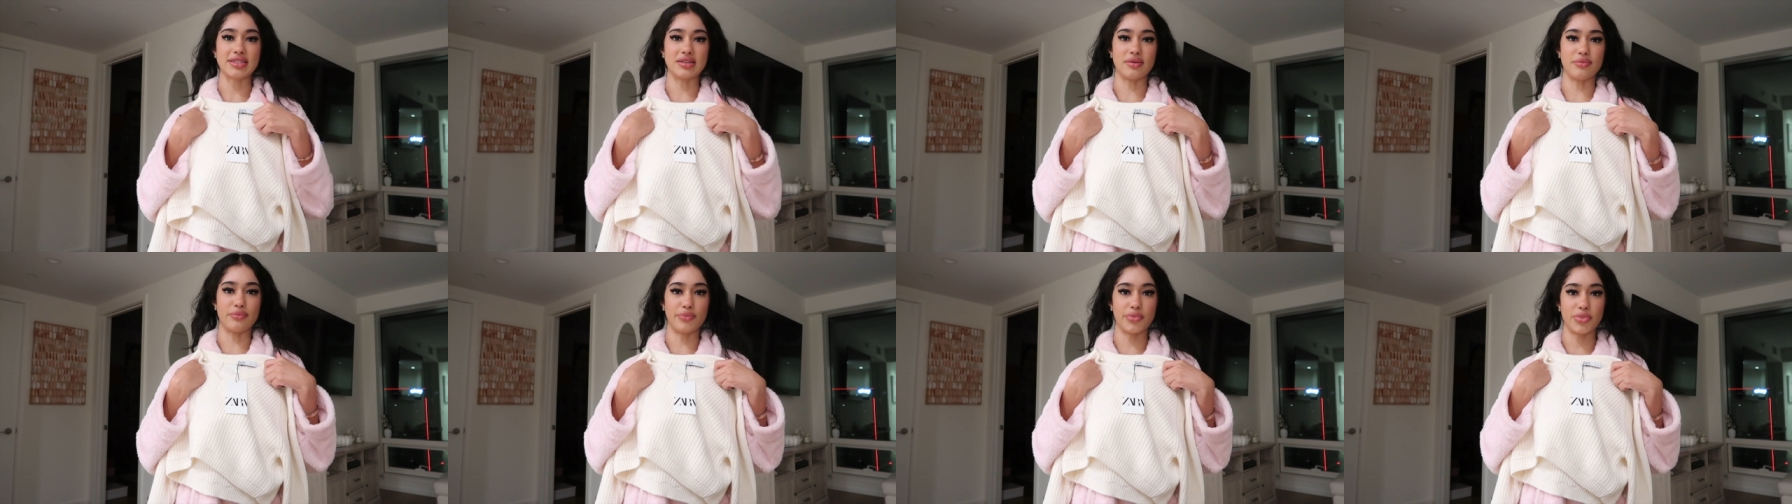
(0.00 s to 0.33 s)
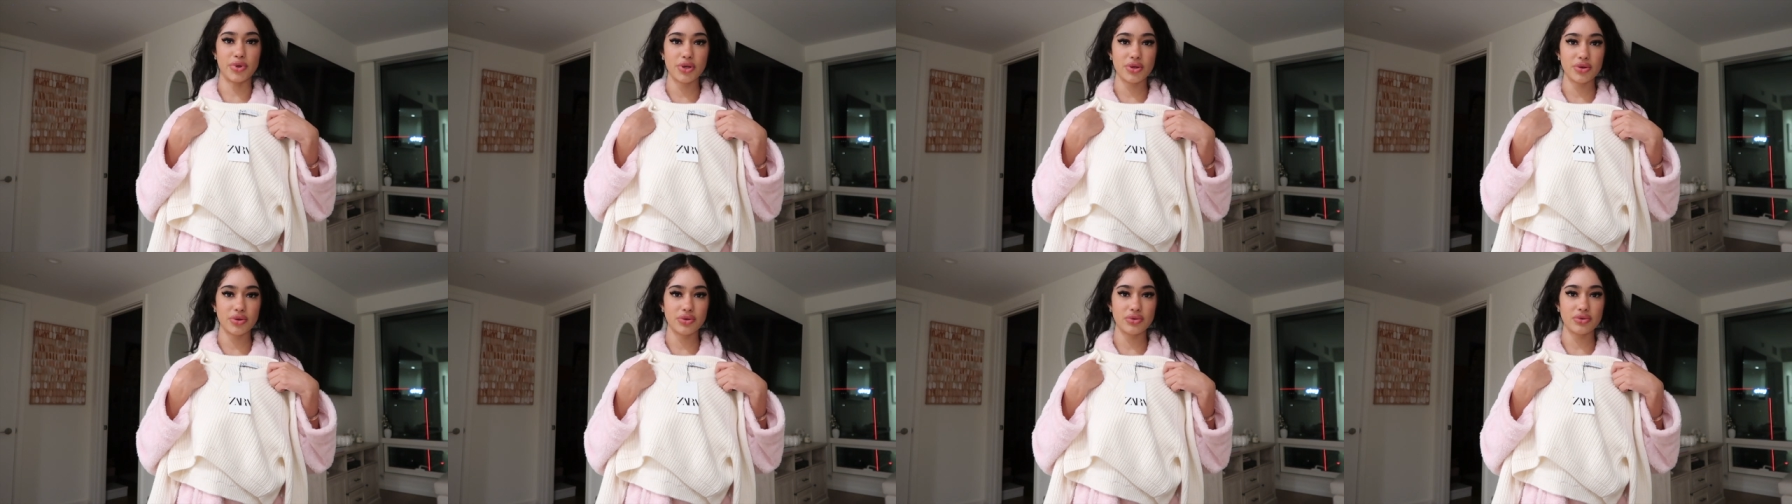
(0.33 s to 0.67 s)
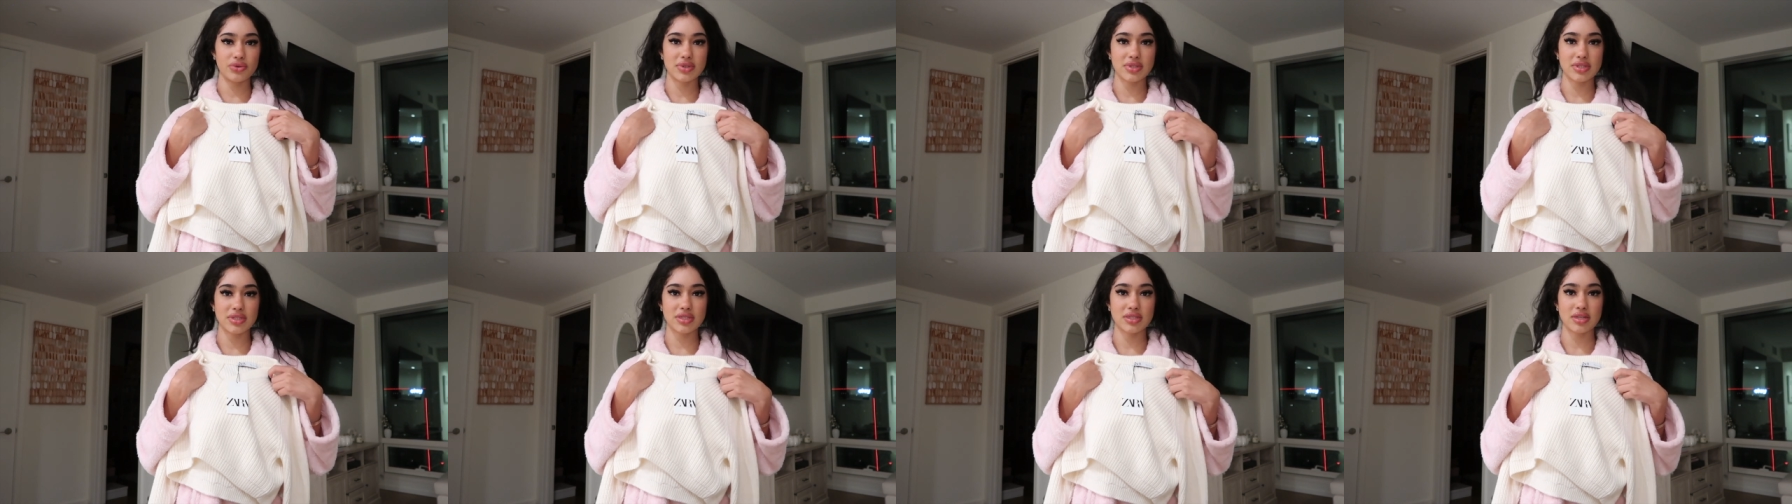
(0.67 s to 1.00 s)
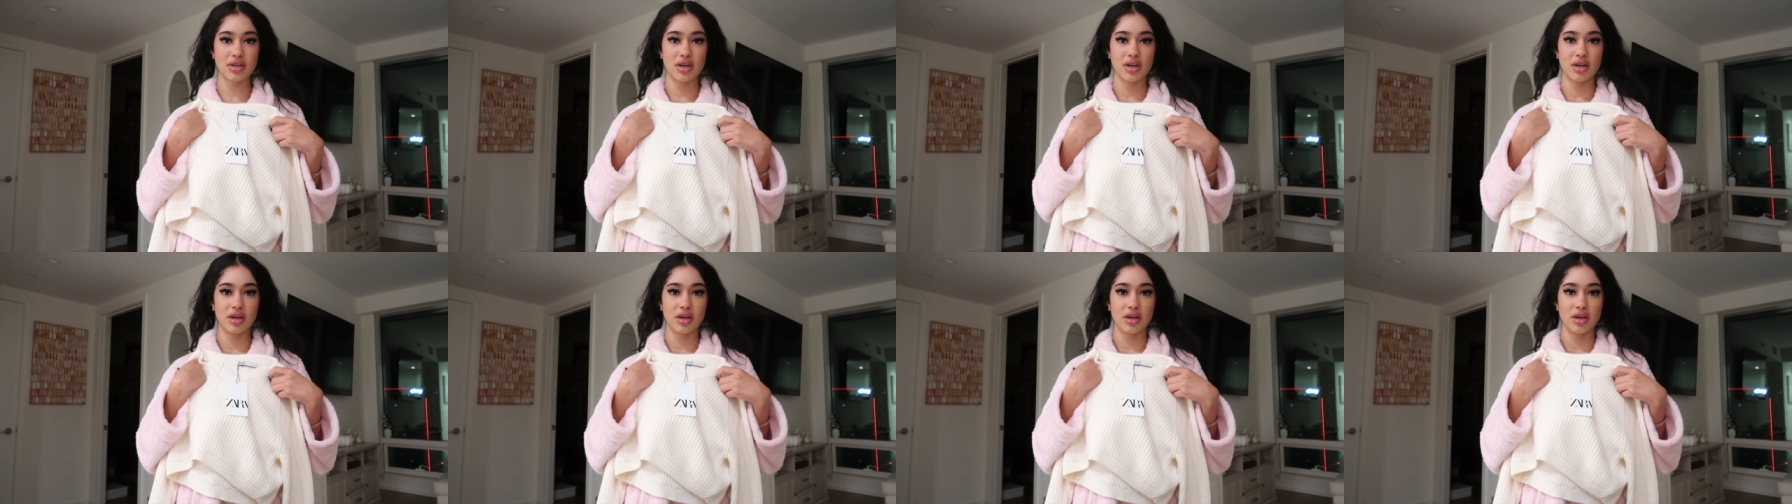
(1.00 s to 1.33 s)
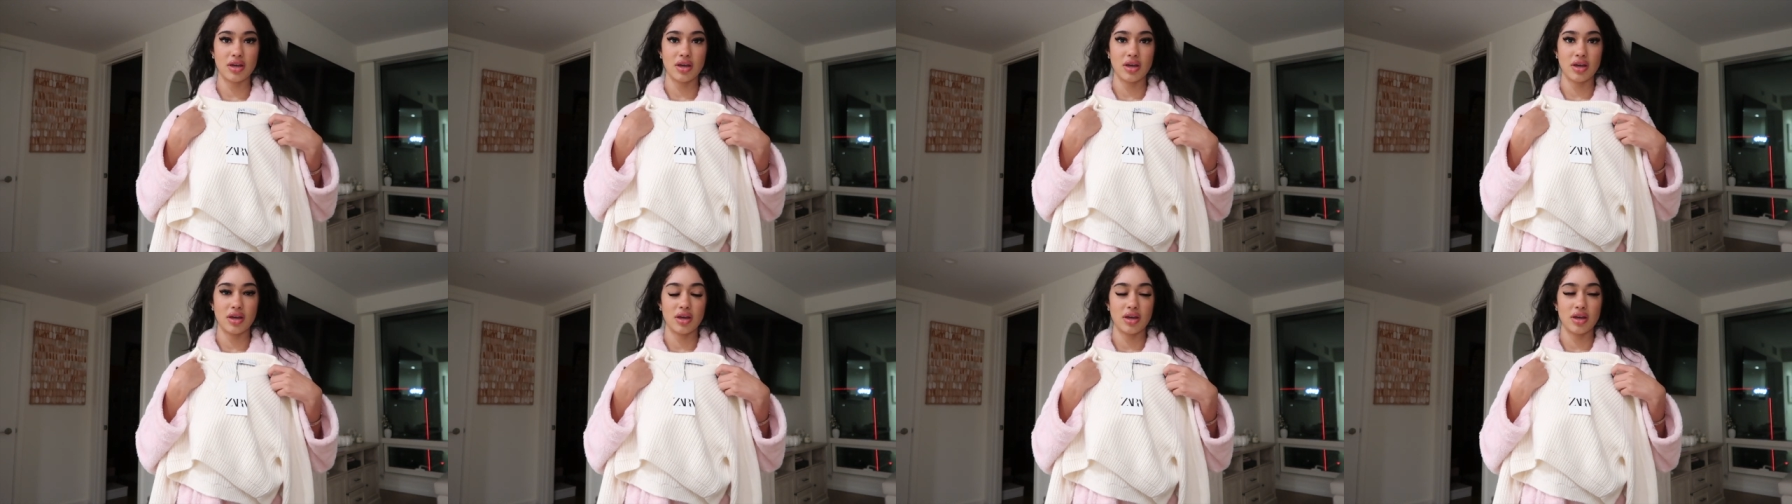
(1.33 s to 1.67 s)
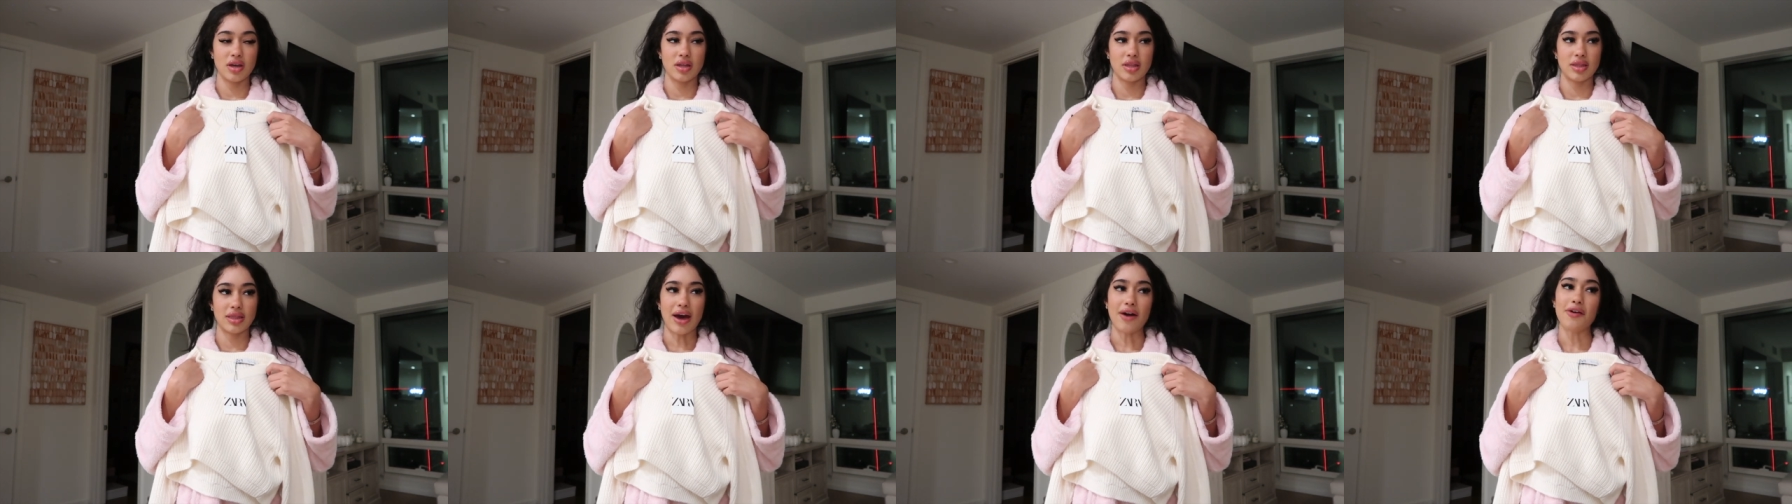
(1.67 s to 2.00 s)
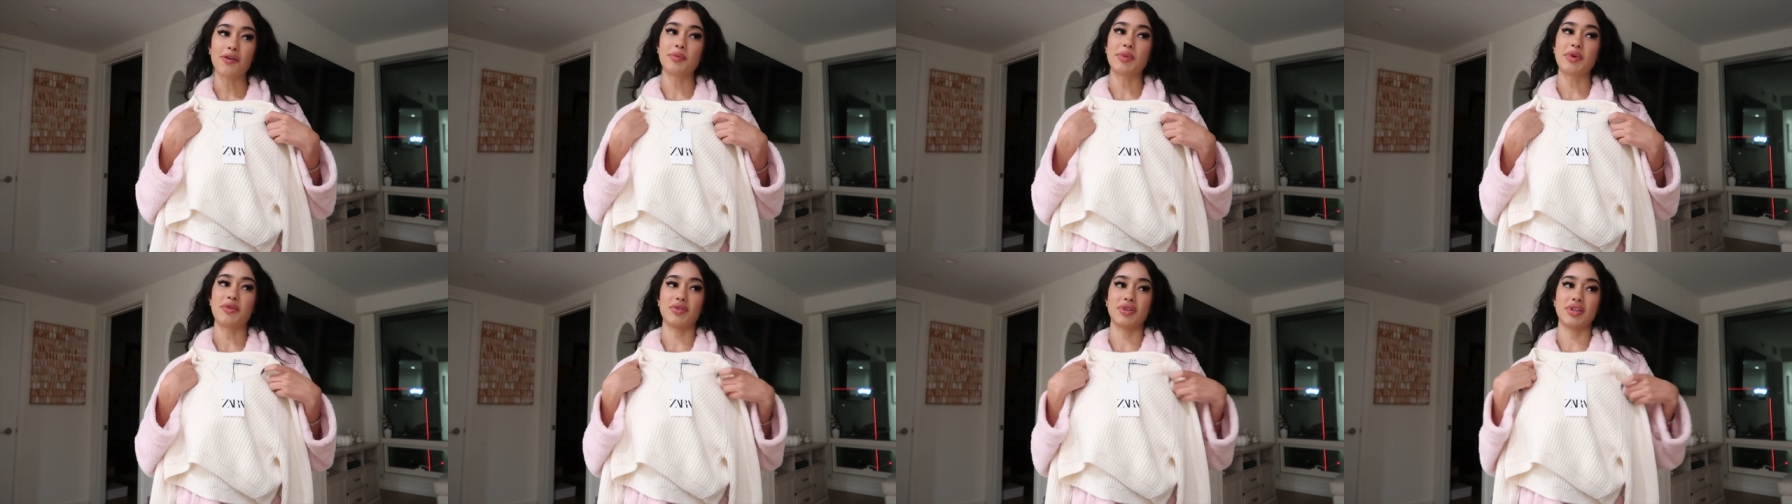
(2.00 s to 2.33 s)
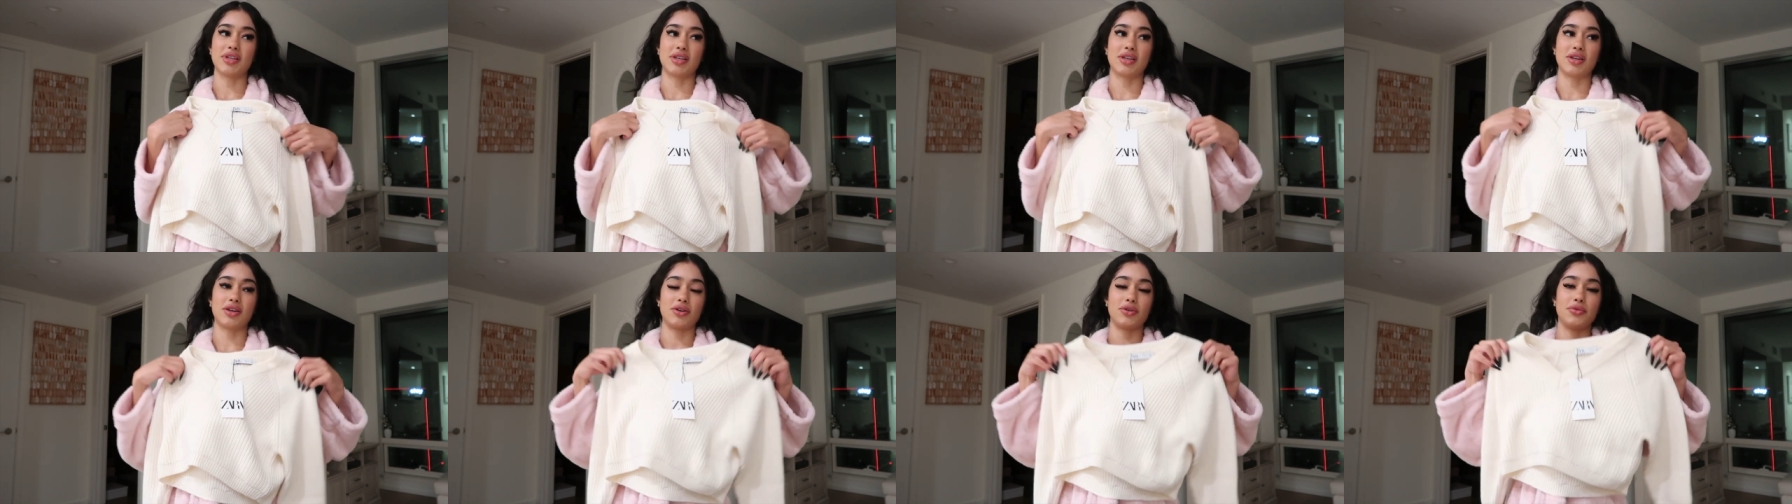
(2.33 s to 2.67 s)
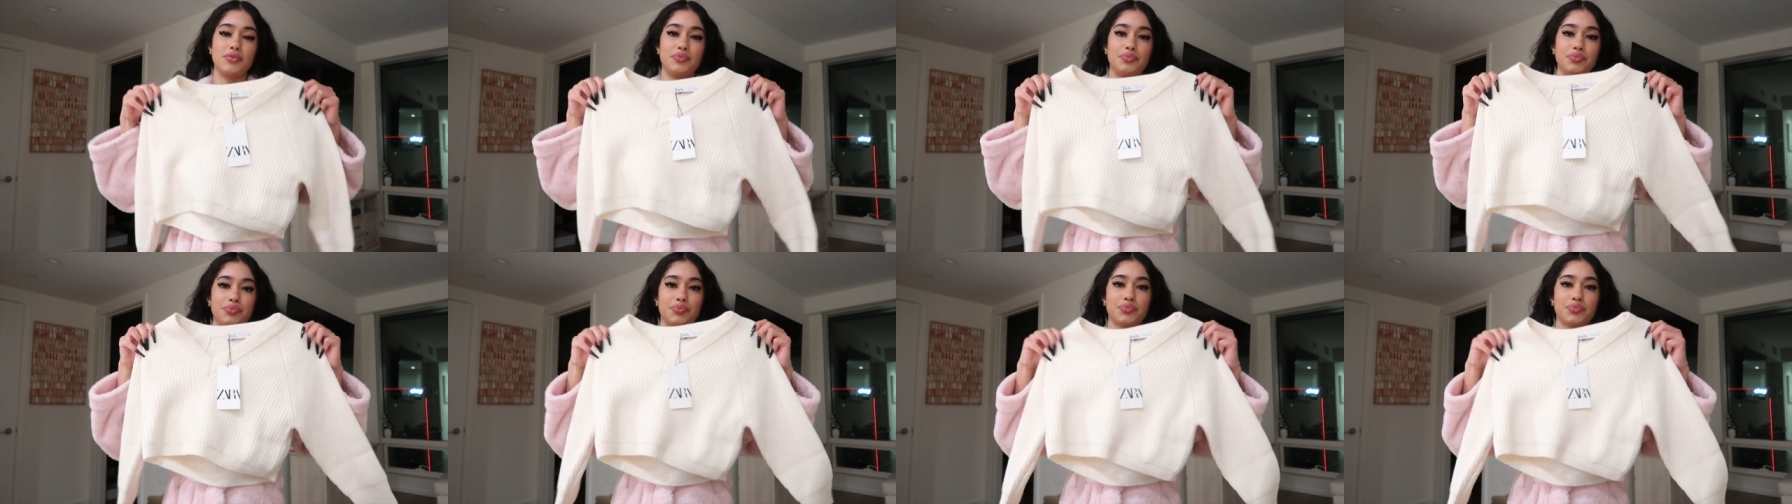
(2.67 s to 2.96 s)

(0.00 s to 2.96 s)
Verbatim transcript: some boots. That would be really cute.